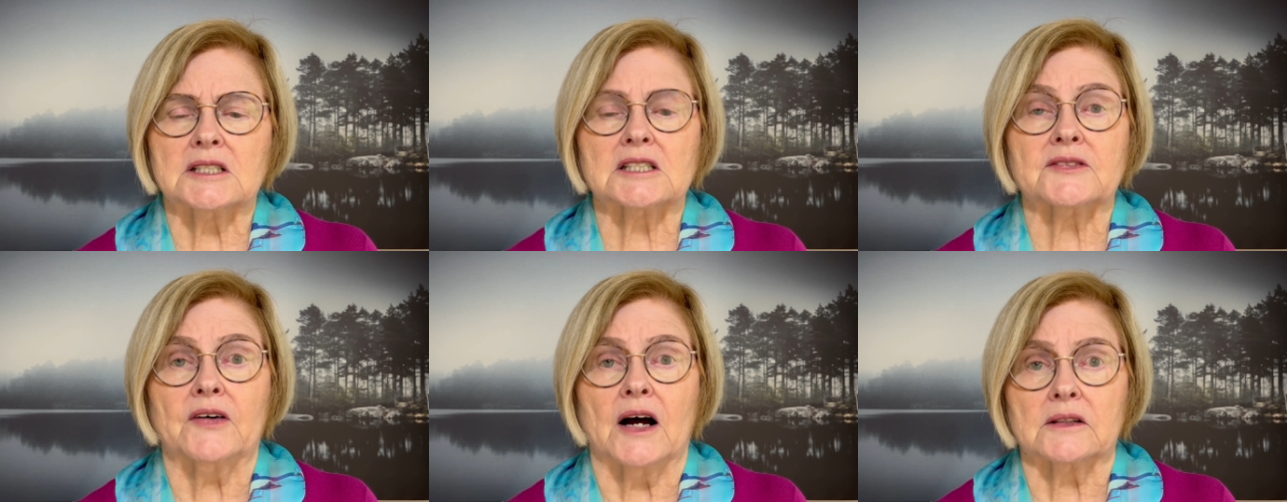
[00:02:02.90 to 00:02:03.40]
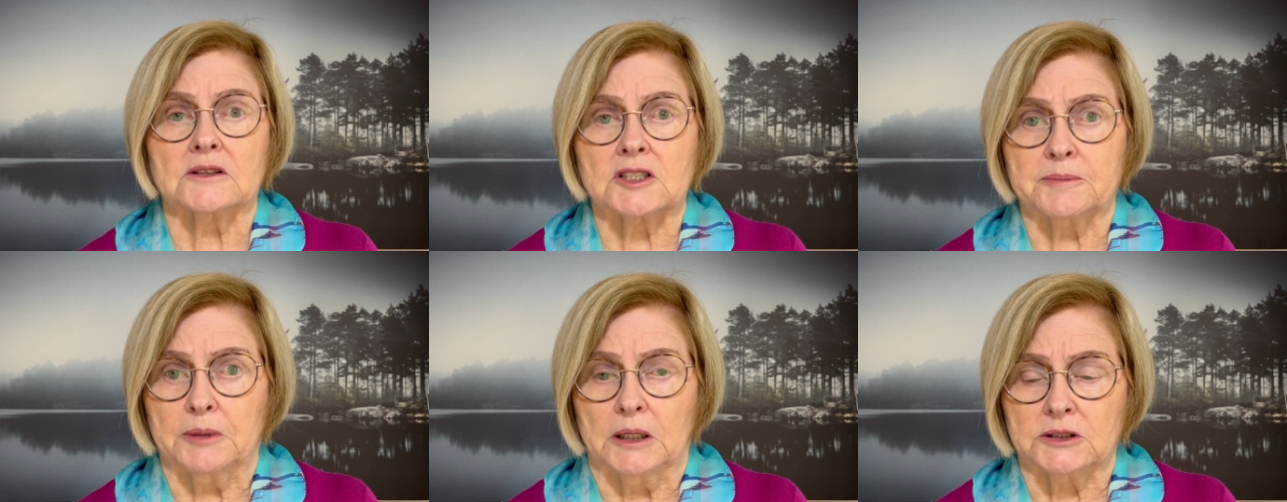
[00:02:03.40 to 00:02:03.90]
his father's
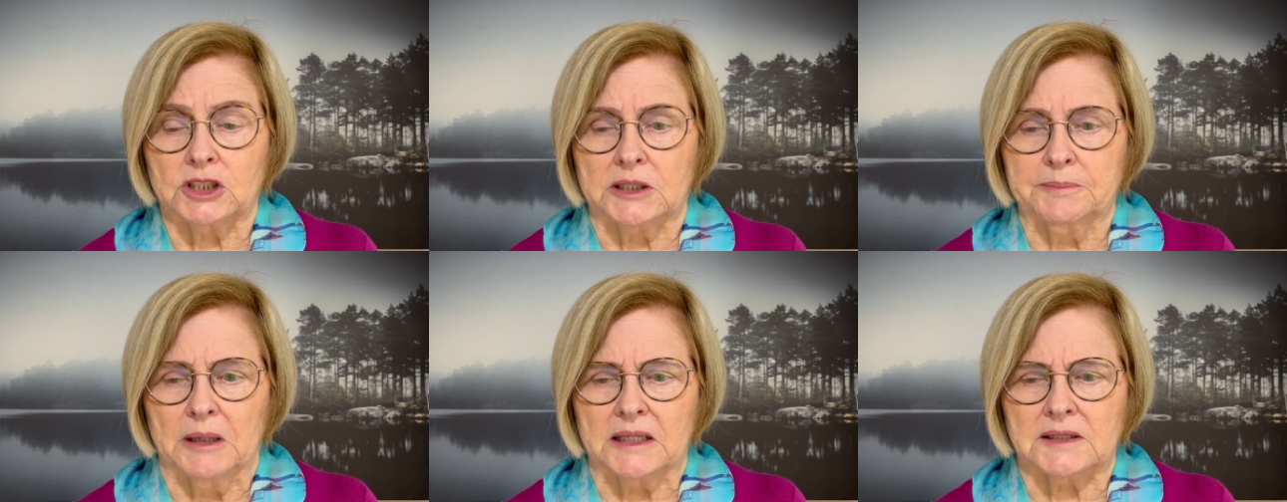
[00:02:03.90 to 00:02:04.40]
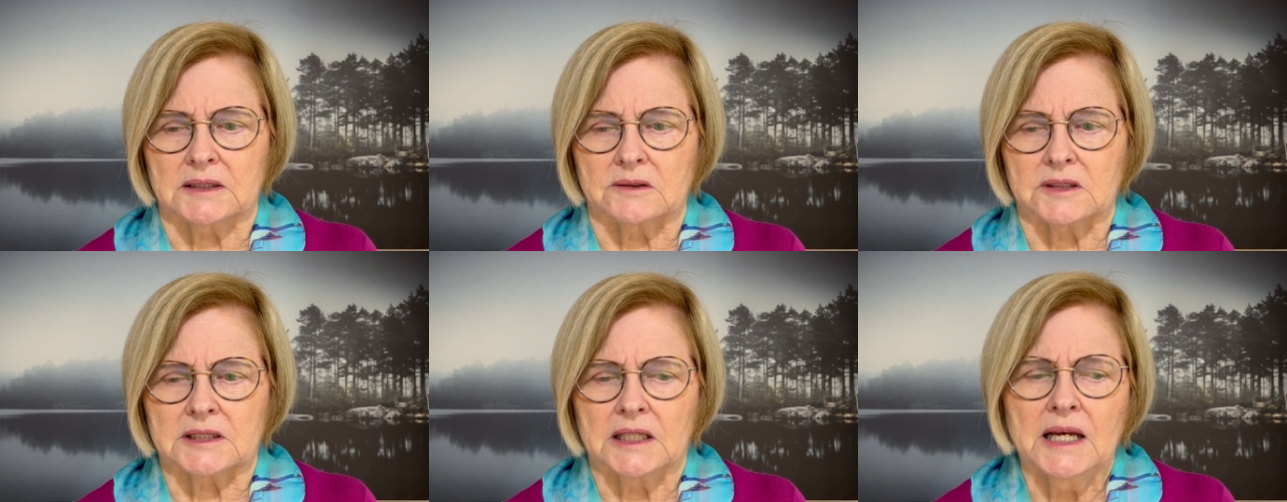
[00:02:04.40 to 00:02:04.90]
bulging
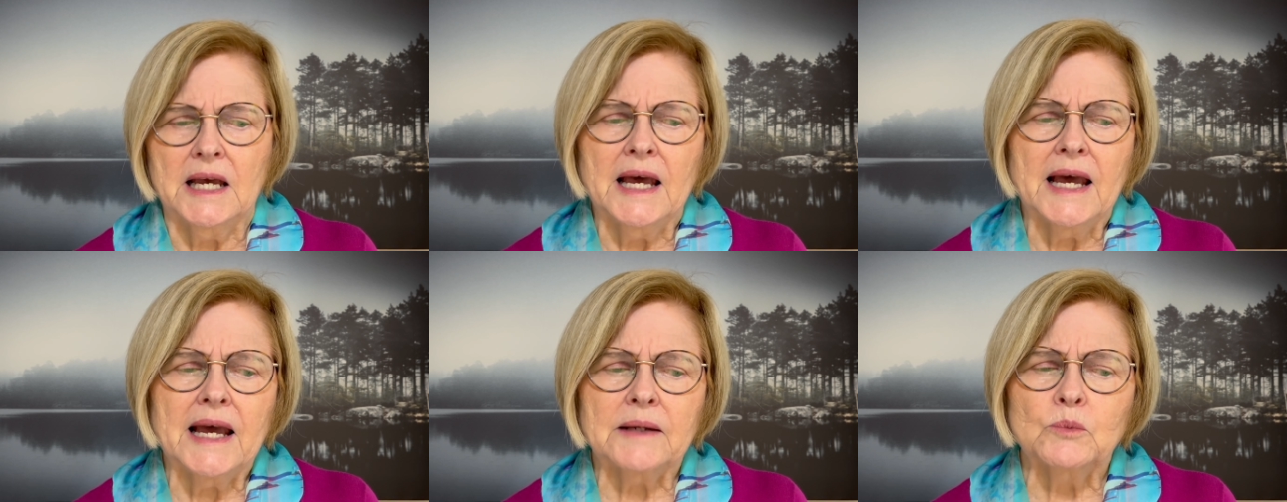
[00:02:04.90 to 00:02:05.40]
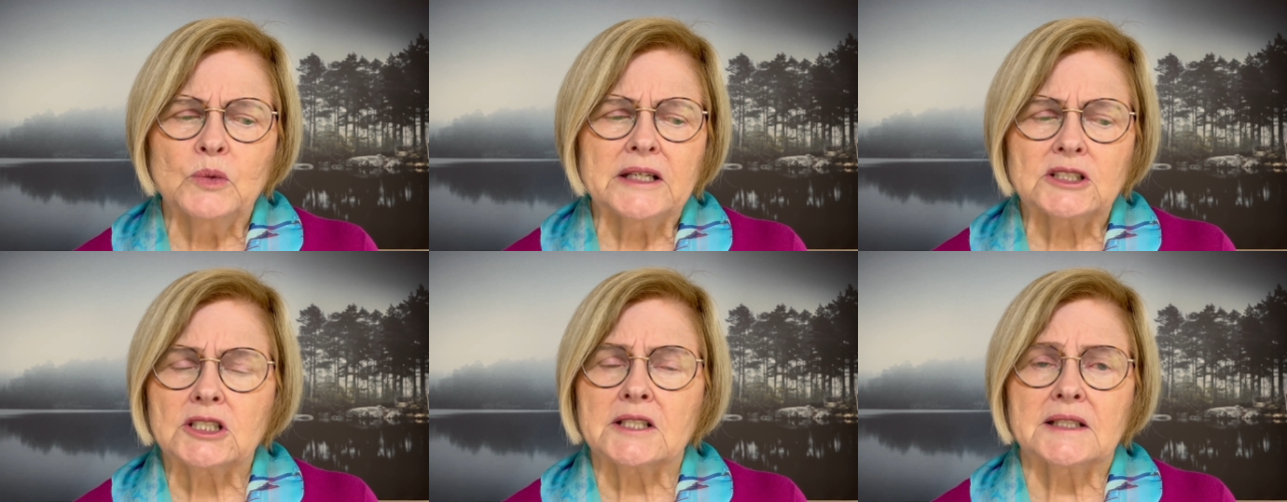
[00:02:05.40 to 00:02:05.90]
muscles and
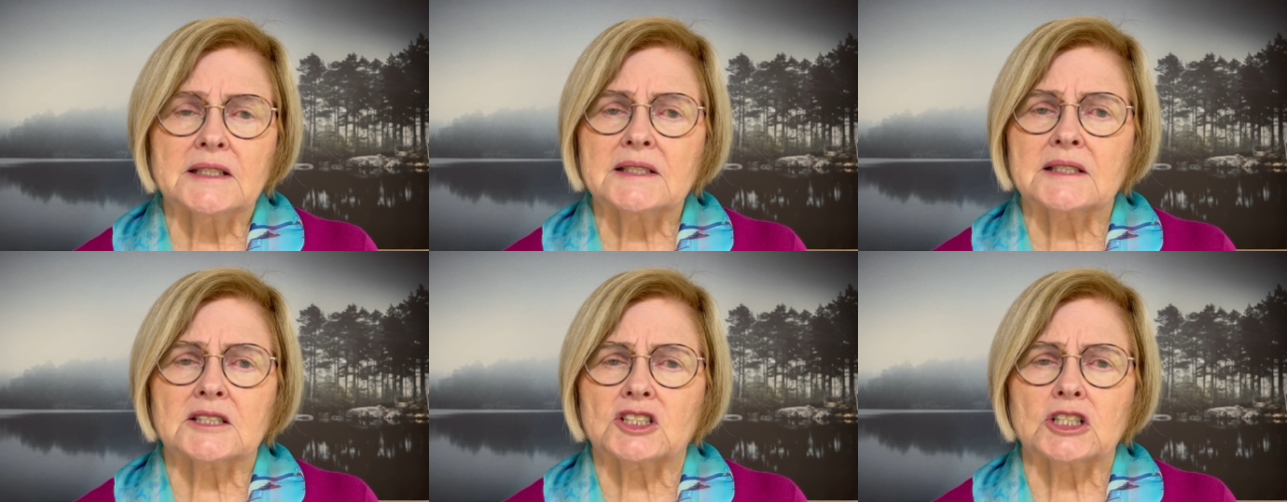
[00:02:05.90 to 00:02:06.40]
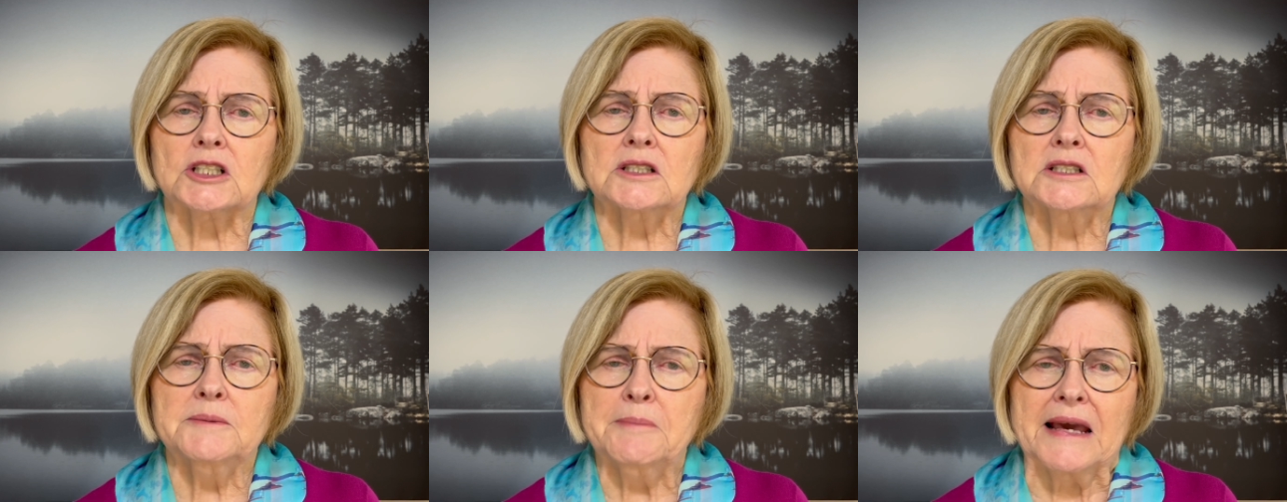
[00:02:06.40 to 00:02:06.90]
wished this
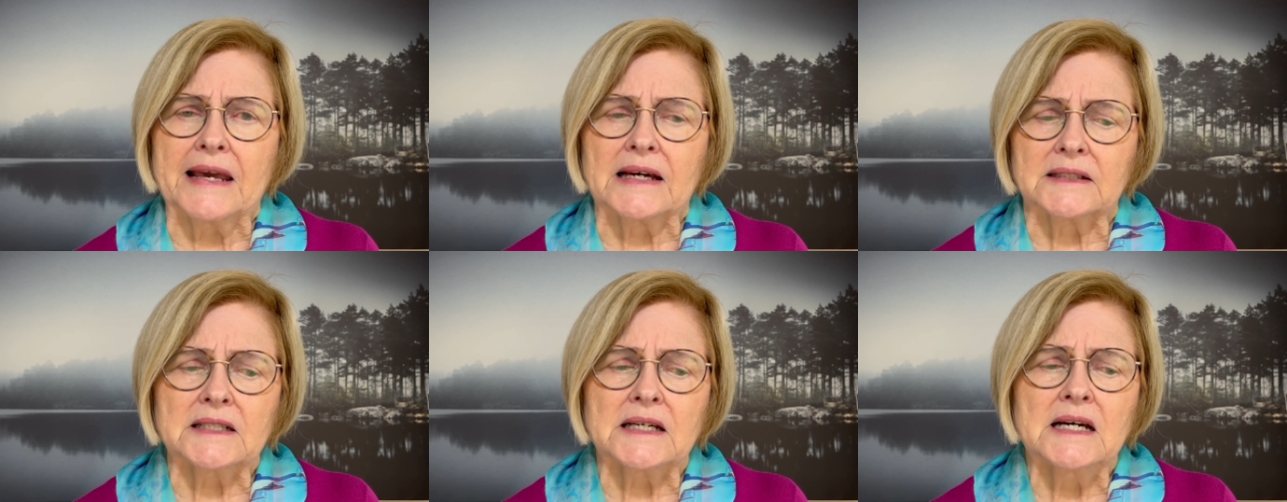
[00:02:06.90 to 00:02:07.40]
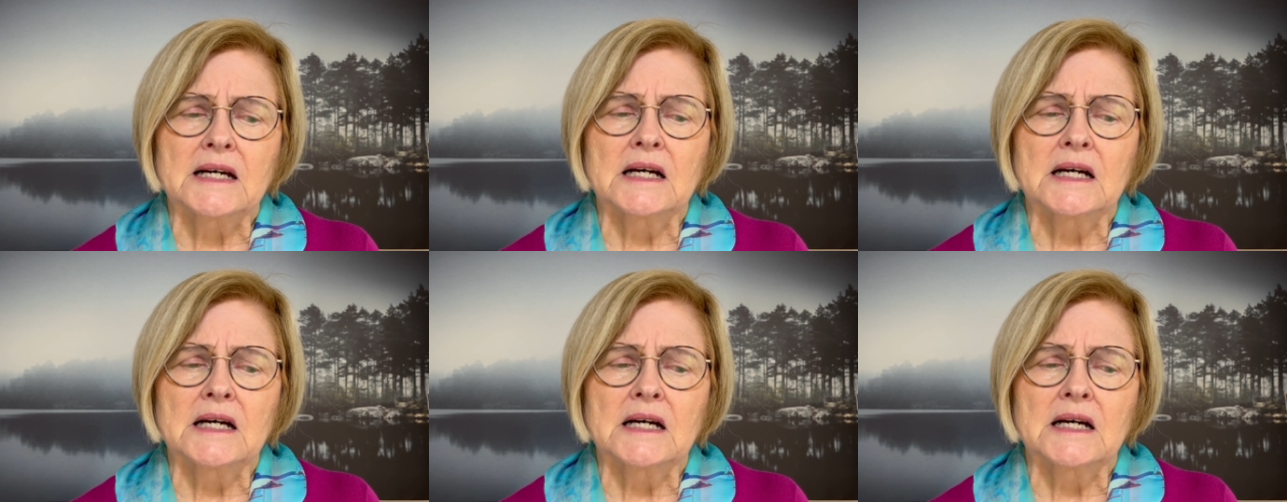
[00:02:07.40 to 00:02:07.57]
stern man